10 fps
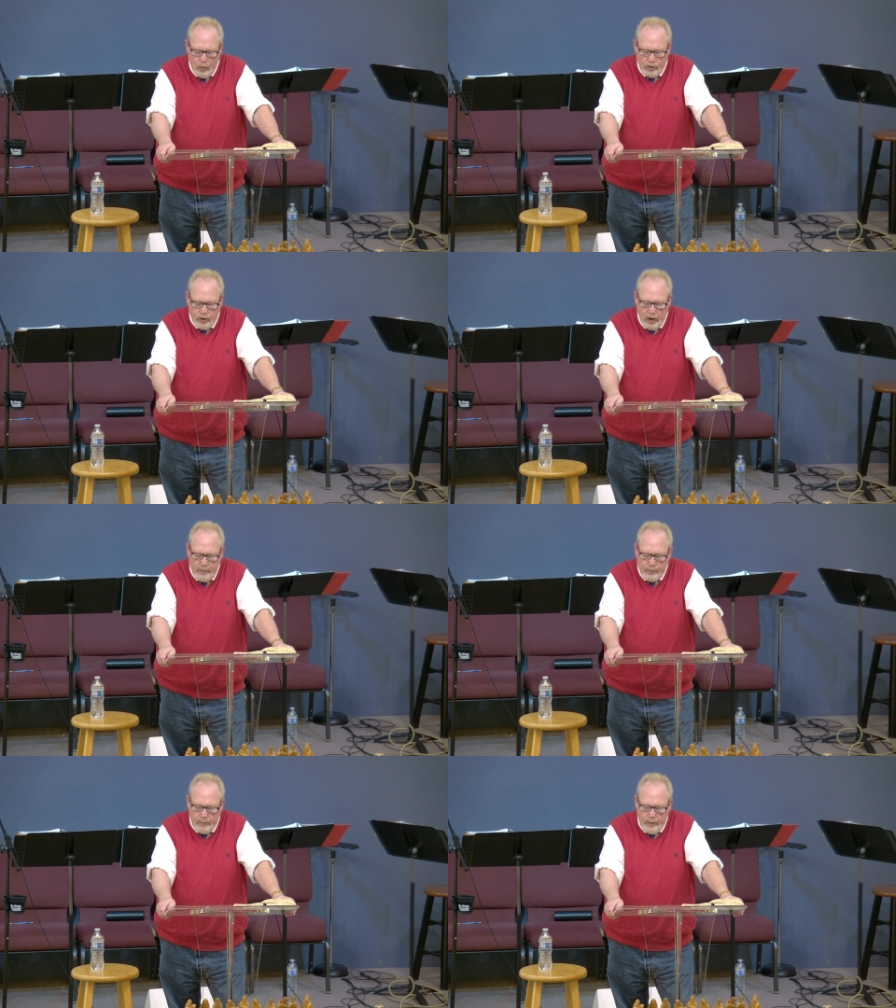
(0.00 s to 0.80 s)
which
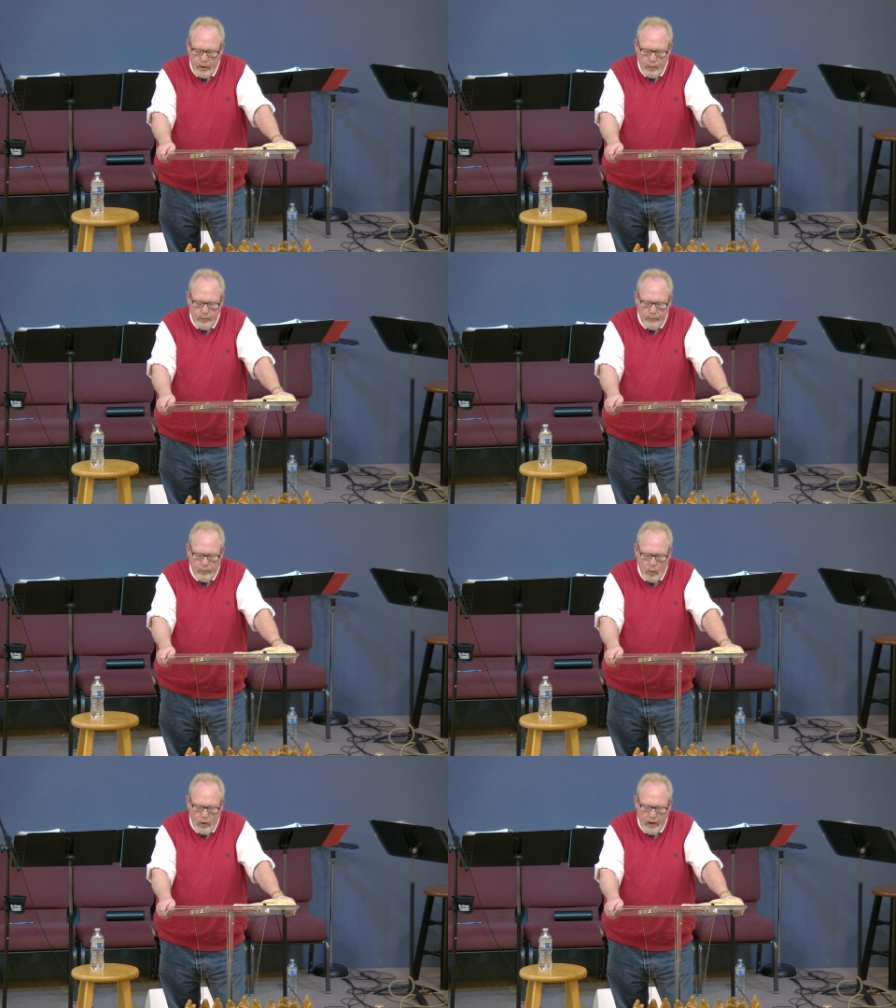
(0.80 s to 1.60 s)
God prepared
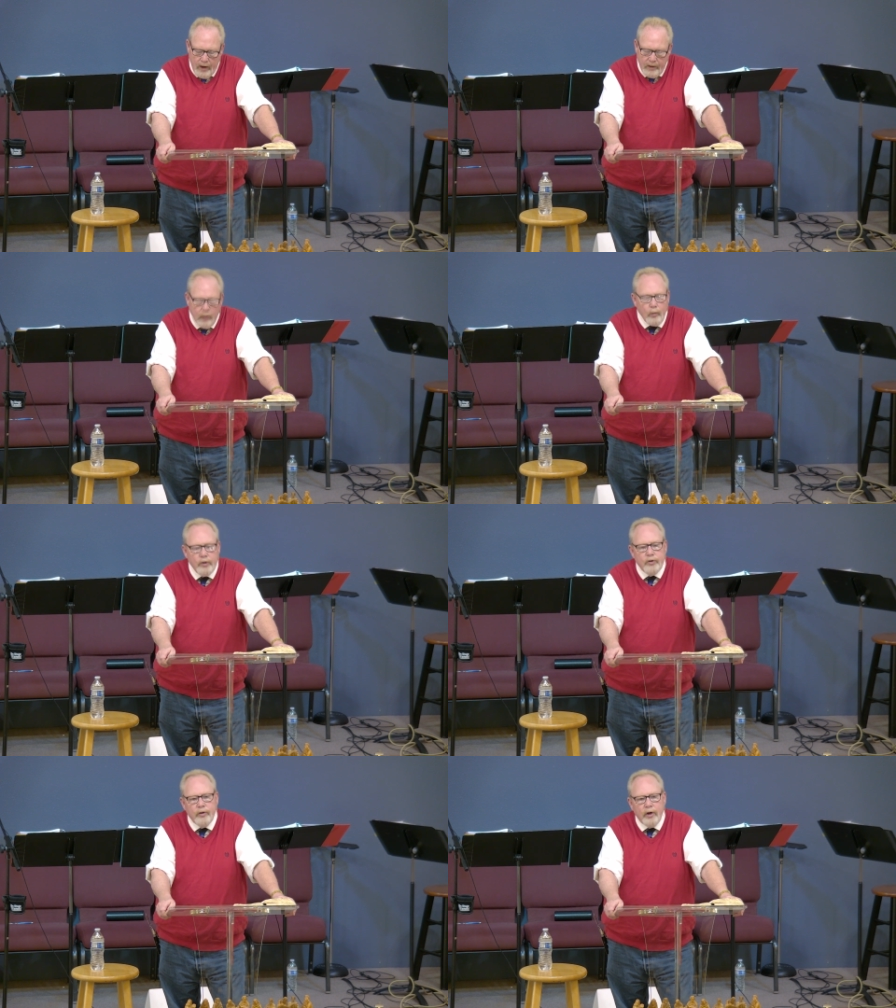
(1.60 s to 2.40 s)
beforehand that
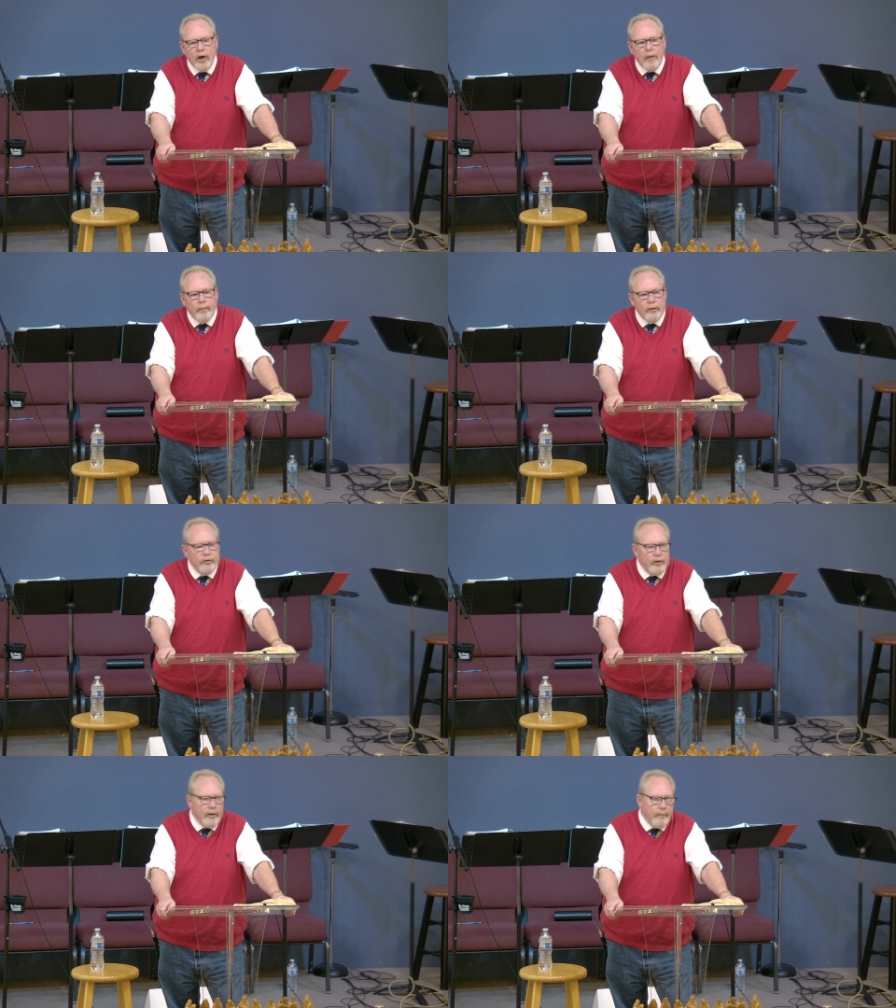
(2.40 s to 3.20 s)
we should
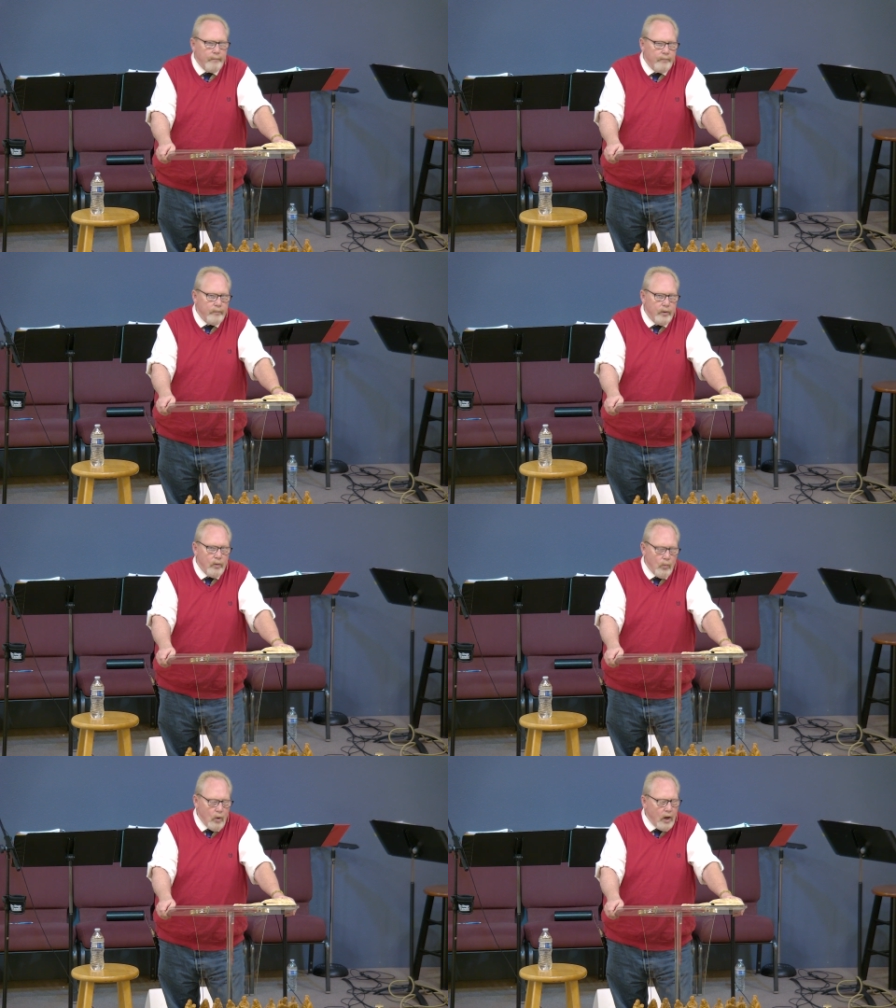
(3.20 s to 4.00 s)
accomplish them,
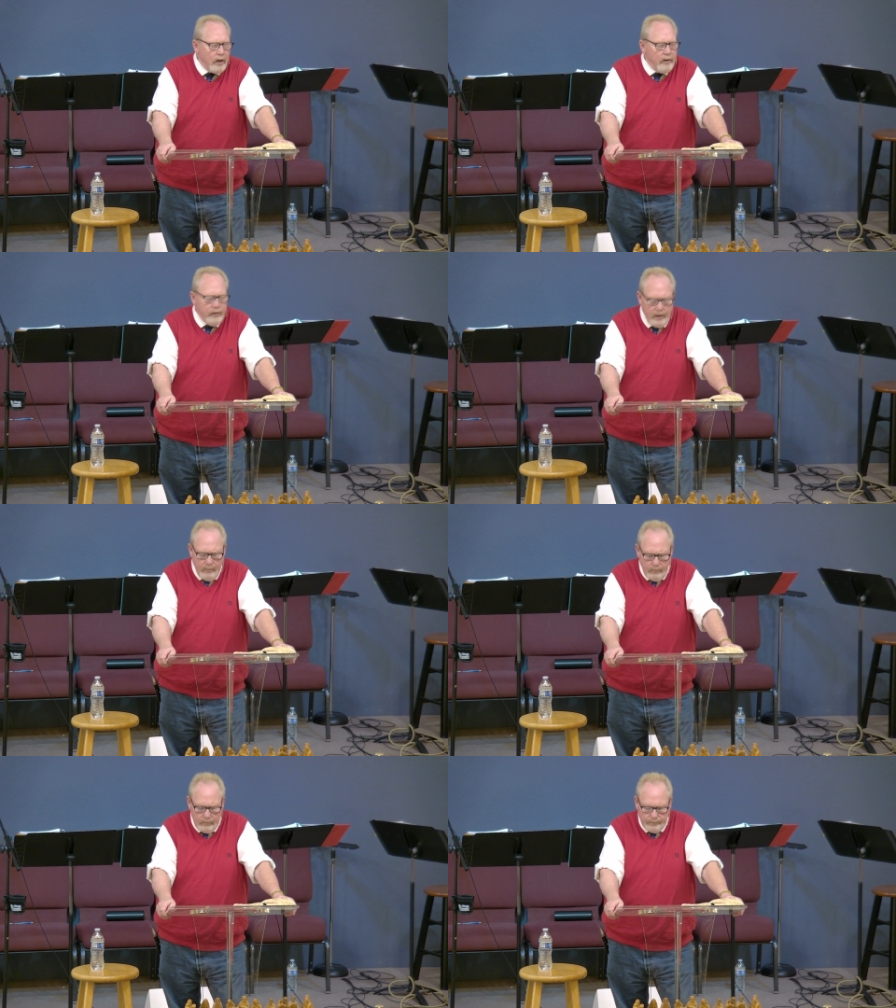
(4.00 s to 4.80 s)
walk in them.